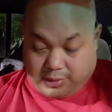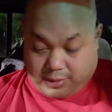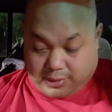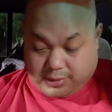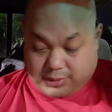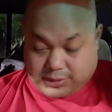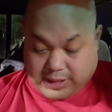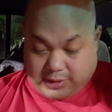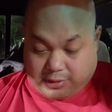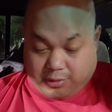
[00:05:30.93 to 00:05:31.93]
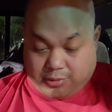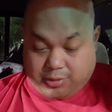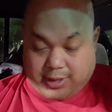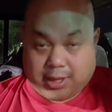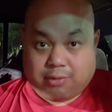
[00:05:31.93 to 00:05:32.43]
girls that are
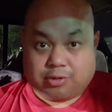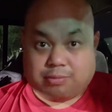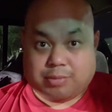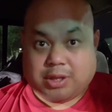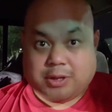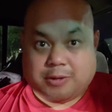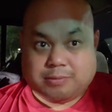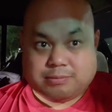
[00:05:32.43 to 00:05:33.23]
okay with me,